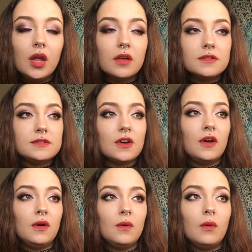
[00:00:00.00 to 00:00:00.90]

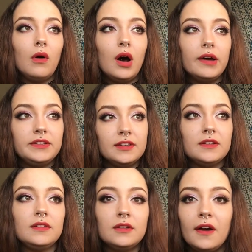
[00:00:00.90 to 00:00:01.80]
So I
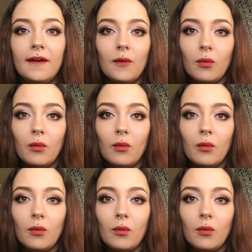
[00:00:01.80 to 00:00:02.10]
didn't know